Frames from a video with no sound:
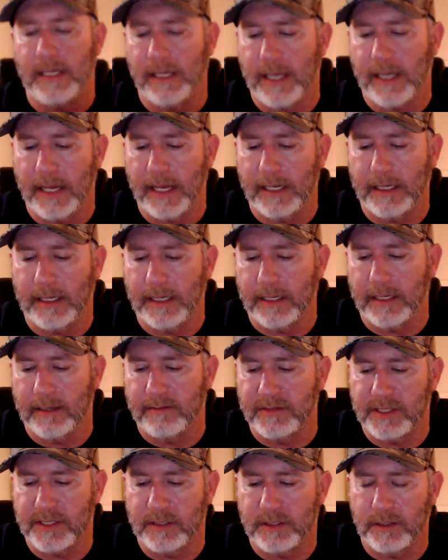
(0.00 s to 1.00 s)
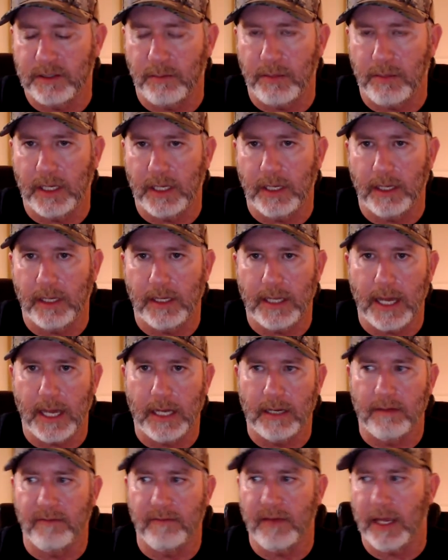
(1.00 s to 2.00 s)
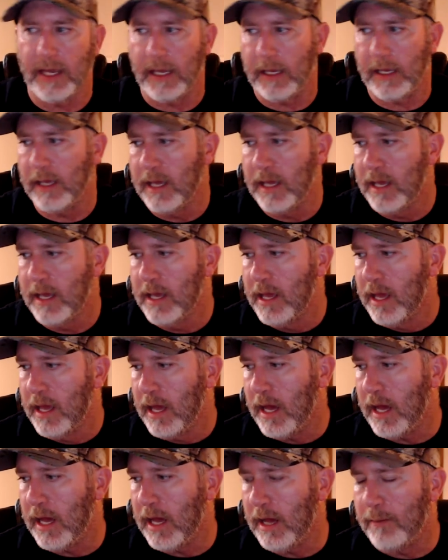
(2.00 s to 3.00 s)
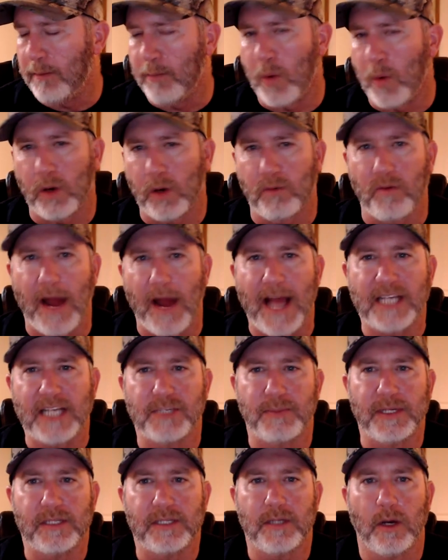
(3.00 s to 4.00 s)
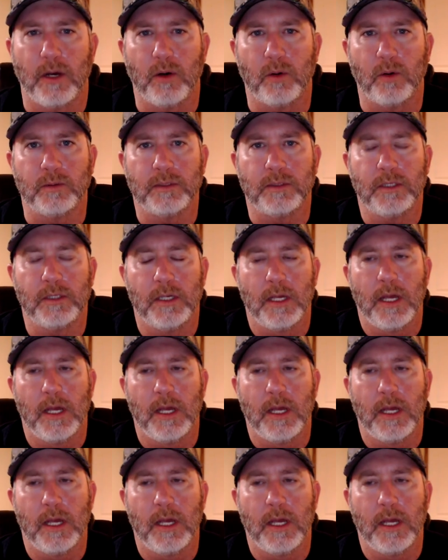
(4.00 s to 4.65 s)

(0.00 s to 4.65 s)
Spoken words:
It kind of gives, to me, kind of a more raspy tone.